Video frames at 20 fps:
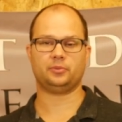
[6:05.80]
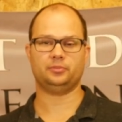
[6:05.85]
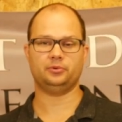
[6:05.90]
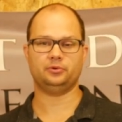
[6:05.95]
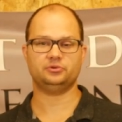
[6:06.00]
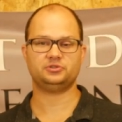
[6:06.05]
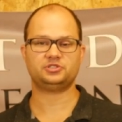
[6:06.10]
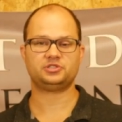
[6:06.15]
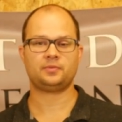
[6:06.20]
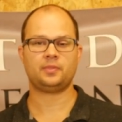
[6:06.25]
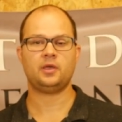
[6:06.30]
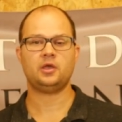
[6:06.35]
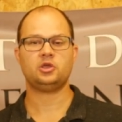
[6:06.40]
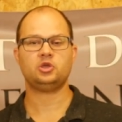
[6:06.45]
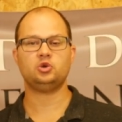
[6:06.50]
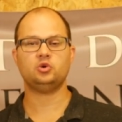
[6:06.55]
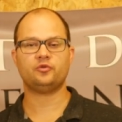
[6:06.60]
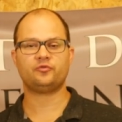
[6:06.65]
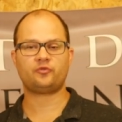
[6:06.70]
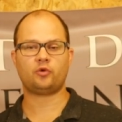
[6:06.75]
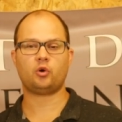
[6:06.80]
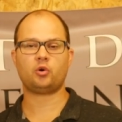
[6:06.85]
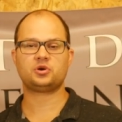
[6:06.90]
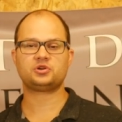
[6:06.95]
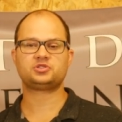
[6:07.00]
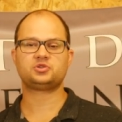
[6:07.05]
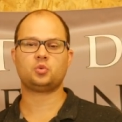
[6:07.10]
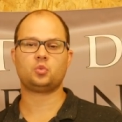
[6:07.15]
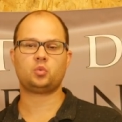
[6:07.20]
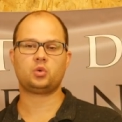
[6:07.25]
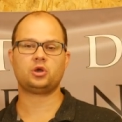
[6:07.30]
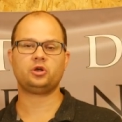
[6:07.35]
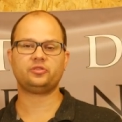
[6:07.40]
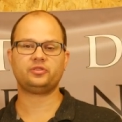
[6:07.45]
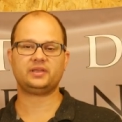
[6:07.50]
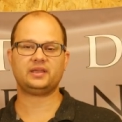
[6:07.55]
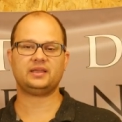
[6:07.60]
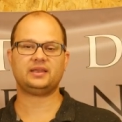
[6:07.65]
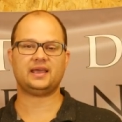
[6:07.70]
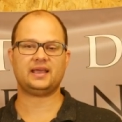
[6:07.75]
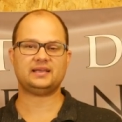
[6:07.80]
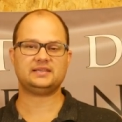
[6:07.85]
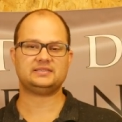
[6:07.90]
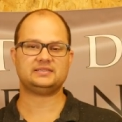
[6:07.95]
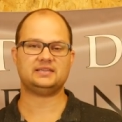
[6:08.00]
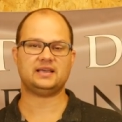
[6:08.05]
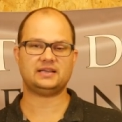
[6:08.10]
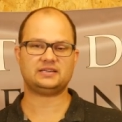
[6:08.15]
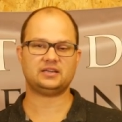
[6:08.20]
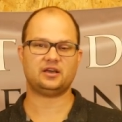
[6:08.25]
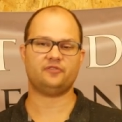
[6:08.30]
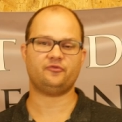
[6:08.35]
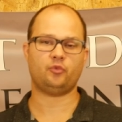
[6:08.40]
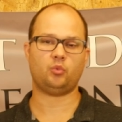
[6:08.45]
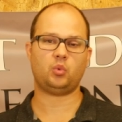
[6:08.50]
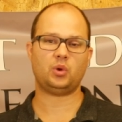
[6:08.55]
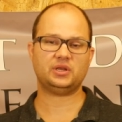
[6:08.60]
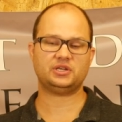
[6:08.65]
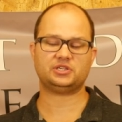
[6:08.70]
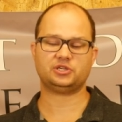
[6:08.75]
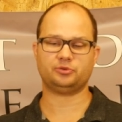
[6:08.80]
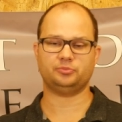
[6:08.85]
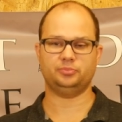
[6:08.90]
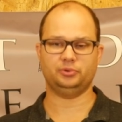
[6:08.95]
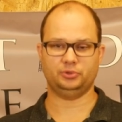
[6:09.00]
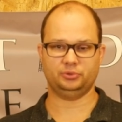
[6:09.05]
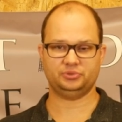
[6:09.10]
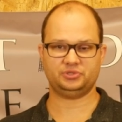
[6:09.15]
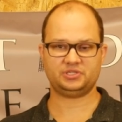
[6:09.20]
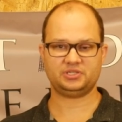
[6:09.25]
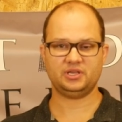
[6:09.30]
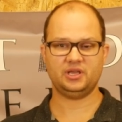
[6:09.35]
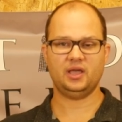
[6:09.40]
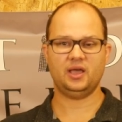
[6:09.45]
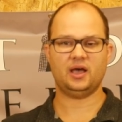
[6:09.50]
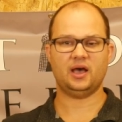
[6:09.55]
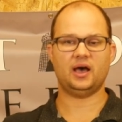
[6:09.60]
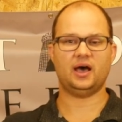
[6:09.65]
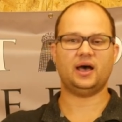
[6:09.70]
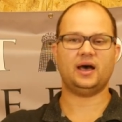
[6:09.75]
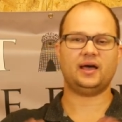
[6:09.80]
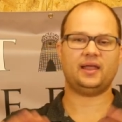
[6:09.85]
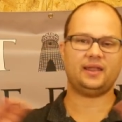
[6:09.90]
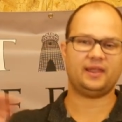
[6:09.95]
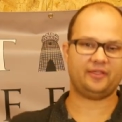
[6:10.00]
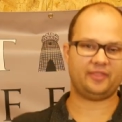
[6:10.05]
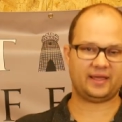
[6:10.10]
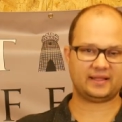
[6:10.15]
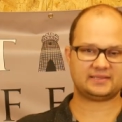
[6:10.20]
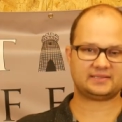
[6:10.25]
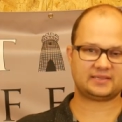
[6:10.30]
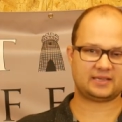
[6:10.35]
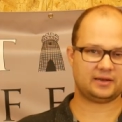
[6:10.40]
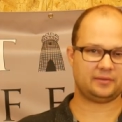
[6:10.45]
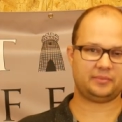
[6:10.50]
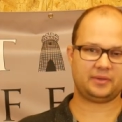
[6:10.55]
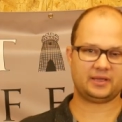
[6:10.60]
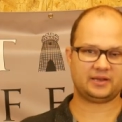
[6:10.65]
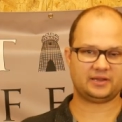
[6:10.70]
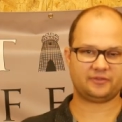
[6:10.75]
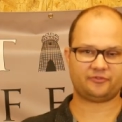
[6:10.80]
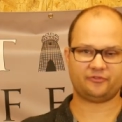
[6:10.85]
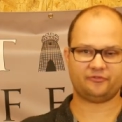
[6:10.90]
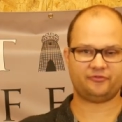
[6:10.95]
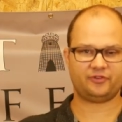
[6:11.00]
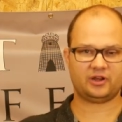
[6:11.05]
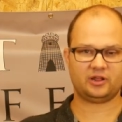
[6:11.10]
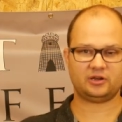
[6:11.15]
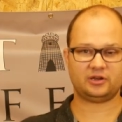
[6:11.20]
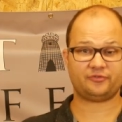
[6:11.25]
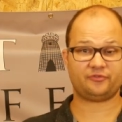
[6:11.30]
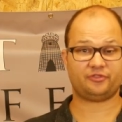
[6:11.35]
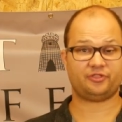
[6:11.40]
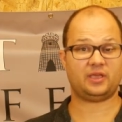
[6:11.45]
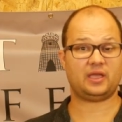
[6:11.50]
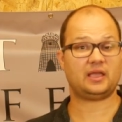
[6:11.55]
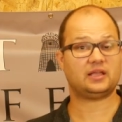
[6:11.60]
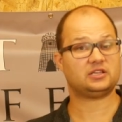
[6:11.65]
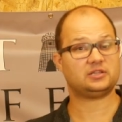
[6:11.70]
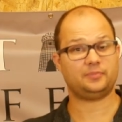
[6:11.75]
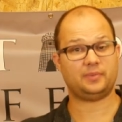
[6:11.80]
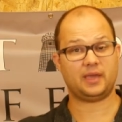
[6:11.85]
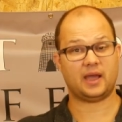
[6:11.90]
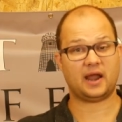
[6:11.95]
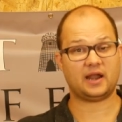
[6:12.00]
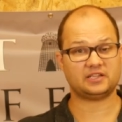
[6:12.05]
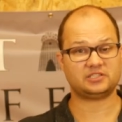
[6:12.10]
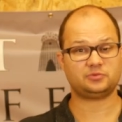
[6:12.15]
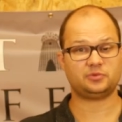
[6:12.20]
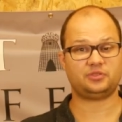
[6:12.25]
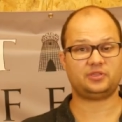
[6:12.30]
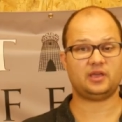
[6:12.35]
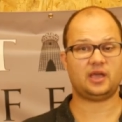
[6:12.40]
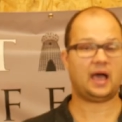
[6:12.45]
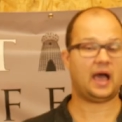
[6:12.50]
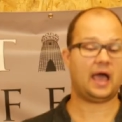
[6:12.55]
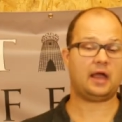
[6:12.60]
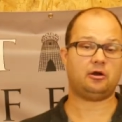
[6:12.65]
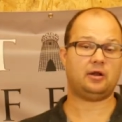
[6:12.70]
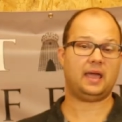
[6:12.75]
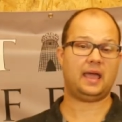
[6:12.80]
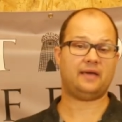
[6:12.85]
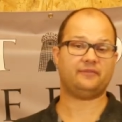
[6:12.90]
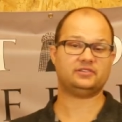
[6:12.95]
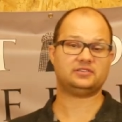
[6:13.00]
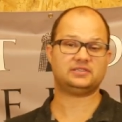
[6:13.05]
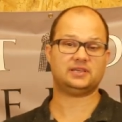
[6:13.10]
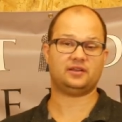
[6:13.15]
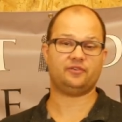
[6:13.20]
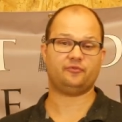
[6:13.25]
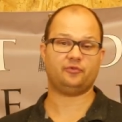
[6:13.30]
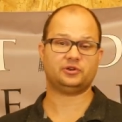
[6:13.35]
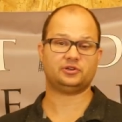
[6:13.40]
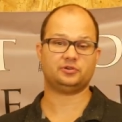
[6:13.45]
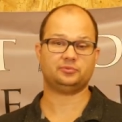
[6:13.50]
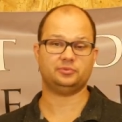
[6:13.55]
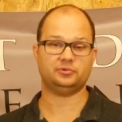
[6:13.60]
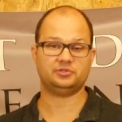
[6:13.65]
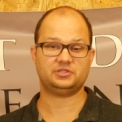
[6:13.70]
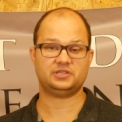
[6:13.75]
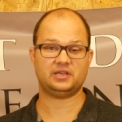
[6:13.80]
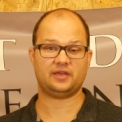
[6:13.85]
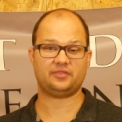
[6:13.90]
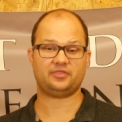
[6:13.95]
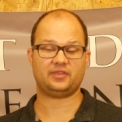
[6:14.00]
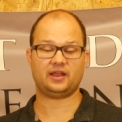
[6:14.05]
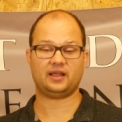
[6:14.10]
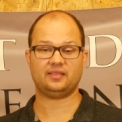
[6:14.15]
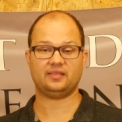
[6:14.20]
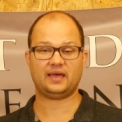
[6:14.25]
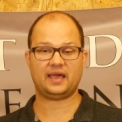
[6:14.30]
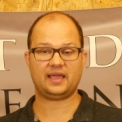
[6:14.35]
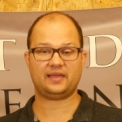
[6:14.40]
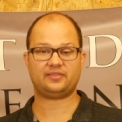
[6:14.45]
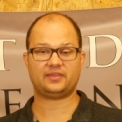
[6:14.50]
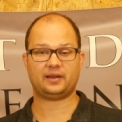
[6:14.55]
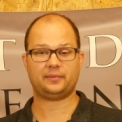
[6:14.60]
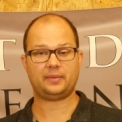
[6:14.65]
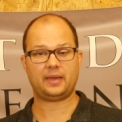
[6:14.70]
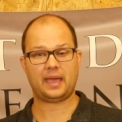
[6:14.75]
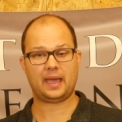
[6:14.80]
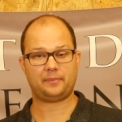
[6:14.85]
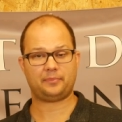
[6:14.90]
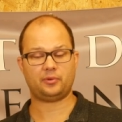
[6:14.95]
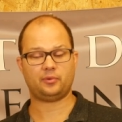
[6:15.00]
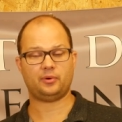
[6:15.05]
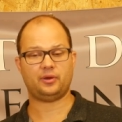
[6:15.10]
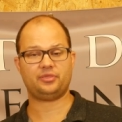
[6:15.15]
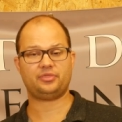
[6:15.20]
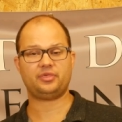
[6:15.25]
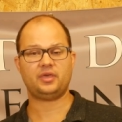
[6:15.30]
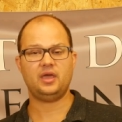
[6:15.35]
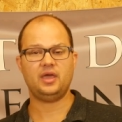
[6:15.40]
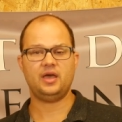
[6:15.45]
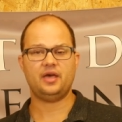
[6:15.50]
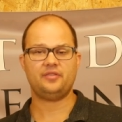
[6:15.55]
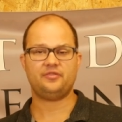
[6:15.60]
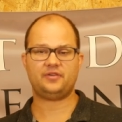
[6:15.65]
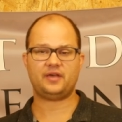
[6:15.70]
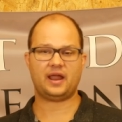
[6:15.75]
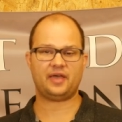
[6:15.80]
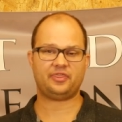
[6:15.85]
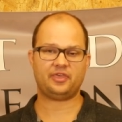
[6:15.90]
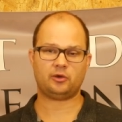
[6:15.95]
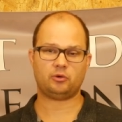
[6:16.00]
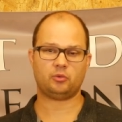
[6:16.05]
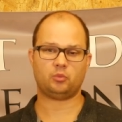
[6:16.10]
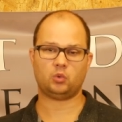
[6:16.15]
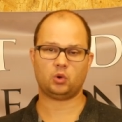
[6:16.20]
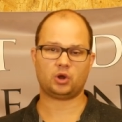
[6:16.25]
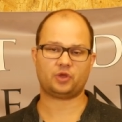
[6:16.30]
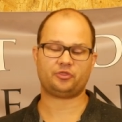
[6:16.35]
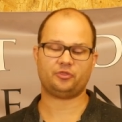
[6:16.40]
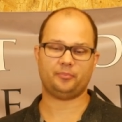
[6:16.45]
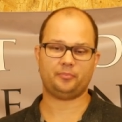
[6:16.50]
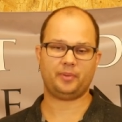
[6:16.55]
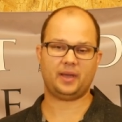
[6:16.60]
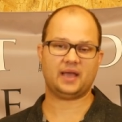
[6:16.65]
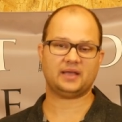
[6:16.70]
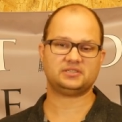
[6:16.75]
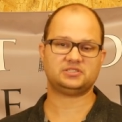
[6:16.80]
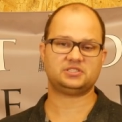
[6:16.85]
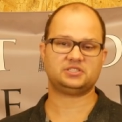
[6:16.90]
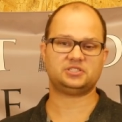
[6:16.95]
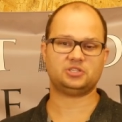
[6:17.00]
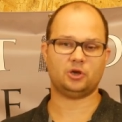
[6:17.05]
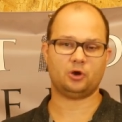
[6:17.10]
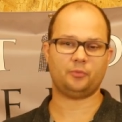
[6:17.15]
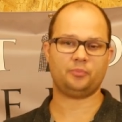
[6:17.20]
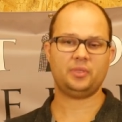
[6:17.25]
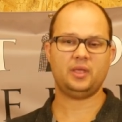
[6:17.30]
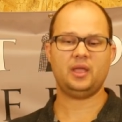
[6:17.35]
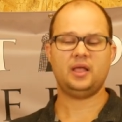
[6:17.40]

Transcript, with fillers: boots, you of course will need a set of winter boots. Uh, now that's gonna be a different video, different thing, and to be honest with you, I don't have a set of winter boots yet that I like, that I'm happy with, that I think would work the best. So